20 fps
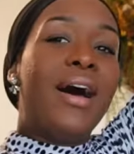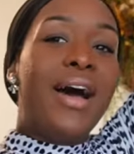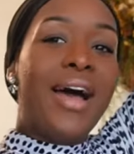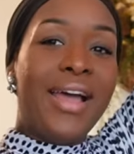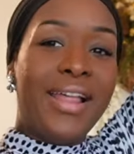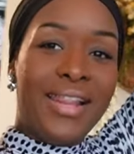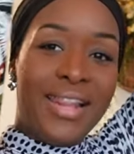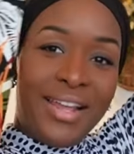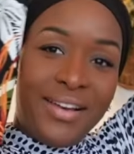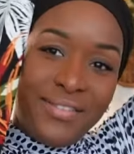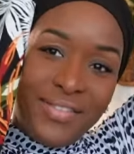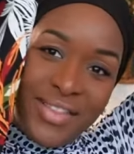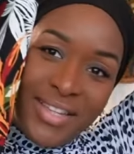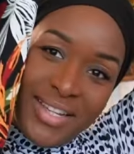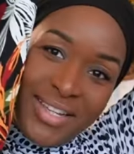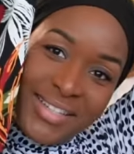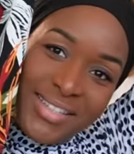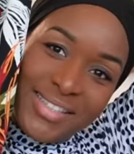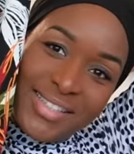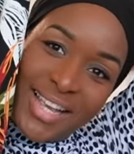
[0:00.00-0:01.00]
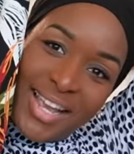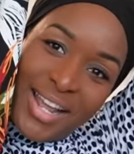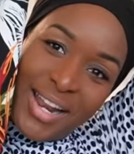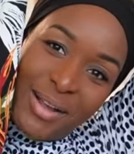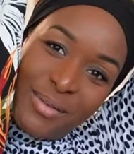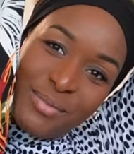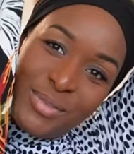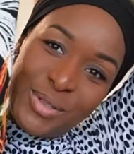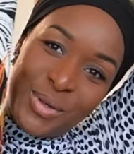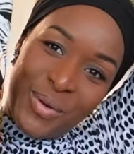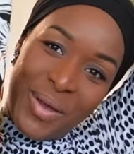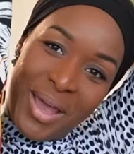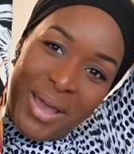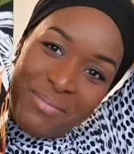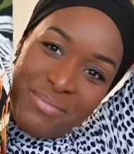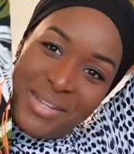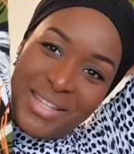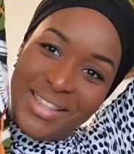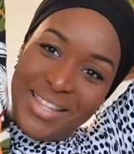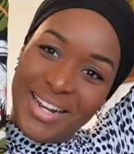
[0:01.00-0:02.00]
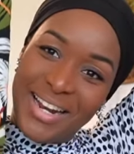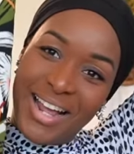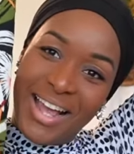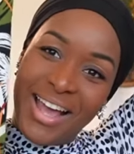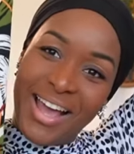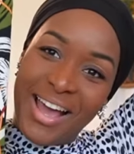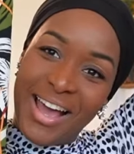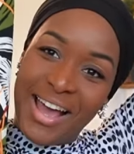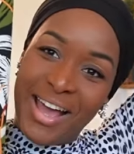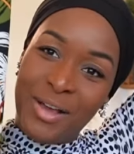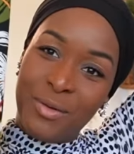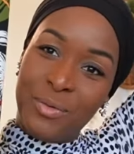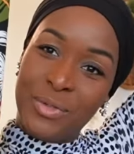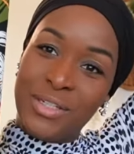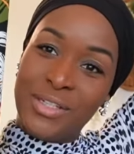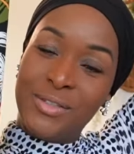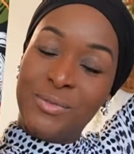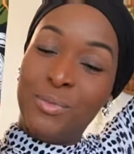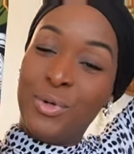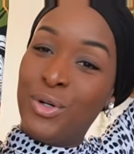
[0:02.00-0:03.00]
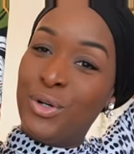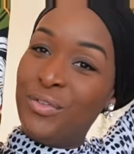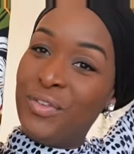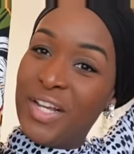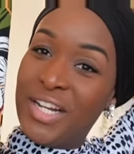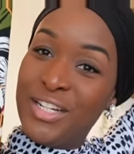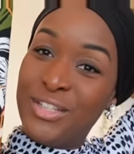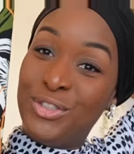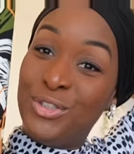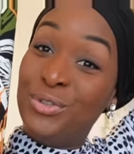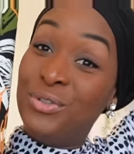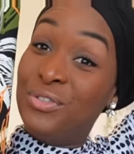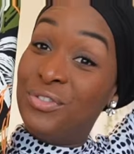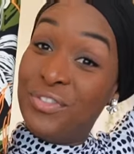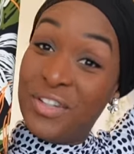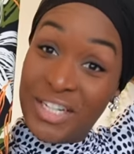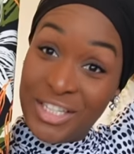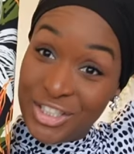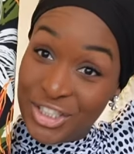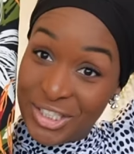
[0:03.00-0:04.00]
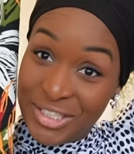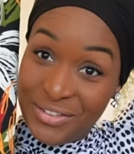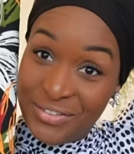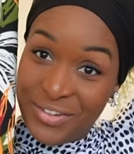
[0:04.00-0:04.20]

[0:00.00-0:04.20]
I love this, and I'm so happy that I was motivated to finish it